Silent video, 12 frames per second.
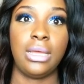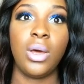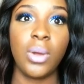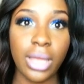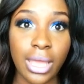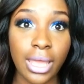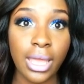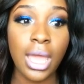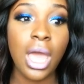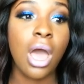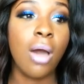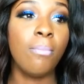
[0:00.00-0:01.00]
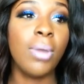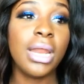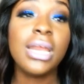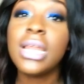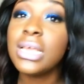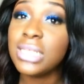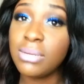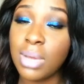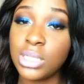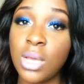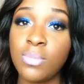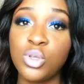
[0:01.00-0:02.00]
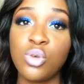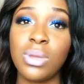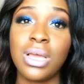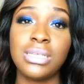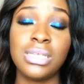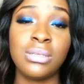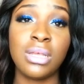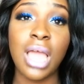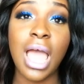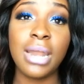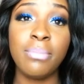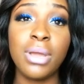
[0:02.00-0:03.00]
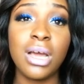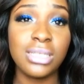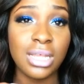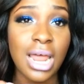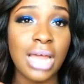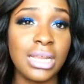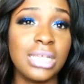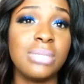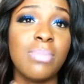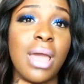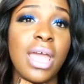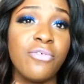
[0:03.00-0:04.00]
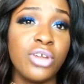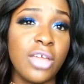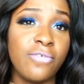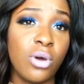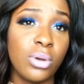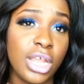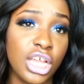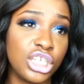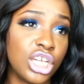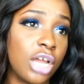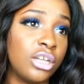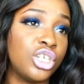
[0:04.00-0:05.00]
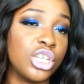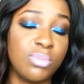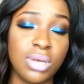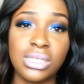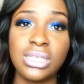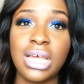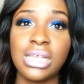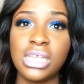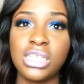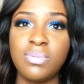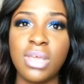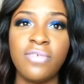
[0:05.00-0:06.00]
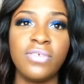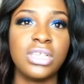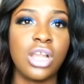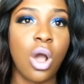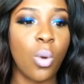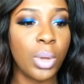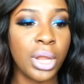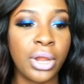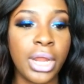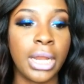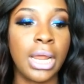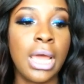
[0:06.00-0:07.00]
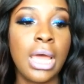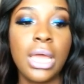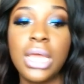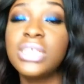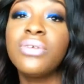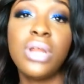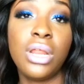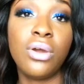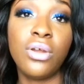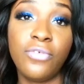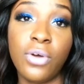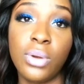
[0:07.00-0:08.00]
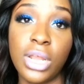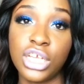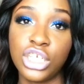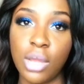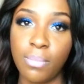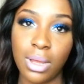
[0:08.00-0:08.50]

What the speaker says: Okay, but it is in my top 2 because because of that, it's my everyday foundation. Just because it has SPF, it's long wearing, it's a really good foundation.